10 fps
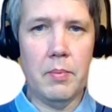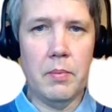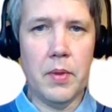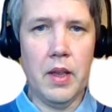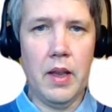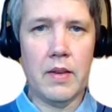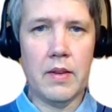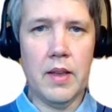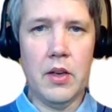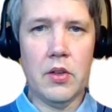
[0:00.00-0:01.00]

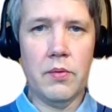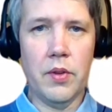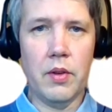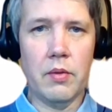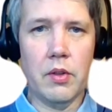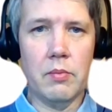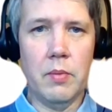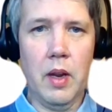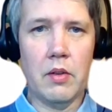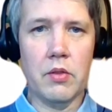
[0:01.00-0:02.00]
extension for the
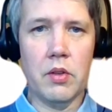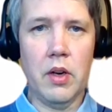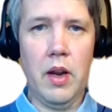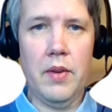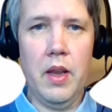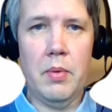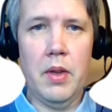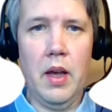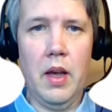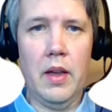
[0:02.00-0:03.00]
Microsoft Graph
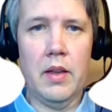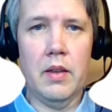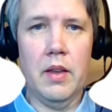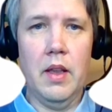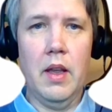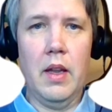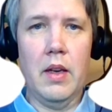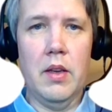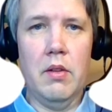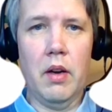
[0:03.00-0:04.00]
API,
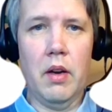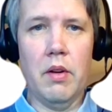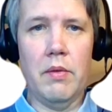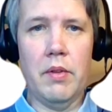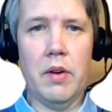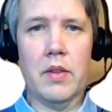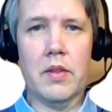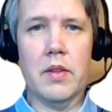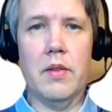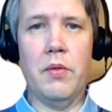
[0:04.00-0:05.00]
and here I reference
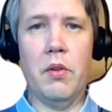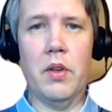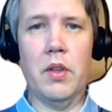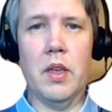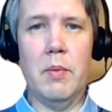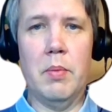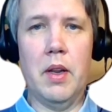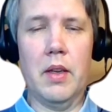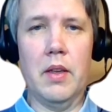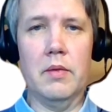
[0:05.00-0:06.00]
the foreign key
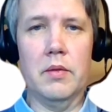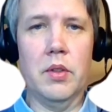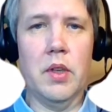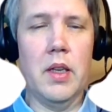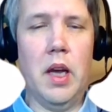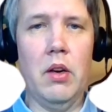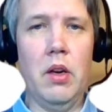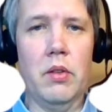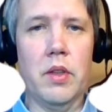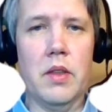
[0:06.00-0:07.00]
plugin. You can
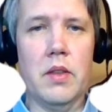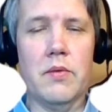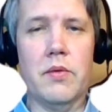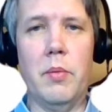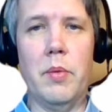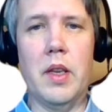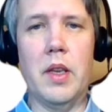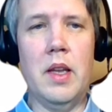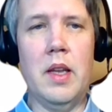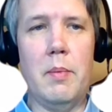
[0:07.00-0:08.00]
download this from the
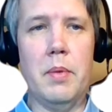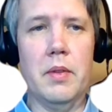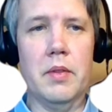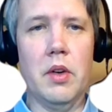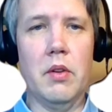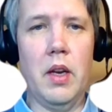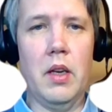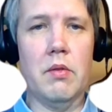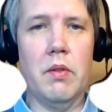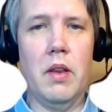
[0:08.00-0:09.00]
GitHub
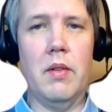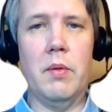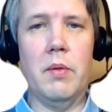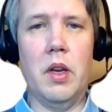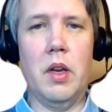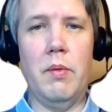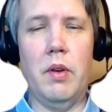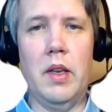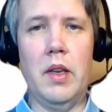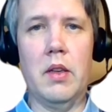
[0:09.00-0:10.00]
directory, which I
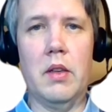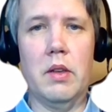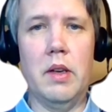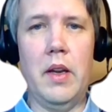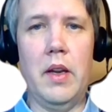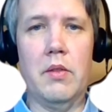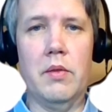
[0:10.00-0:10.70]
will link later.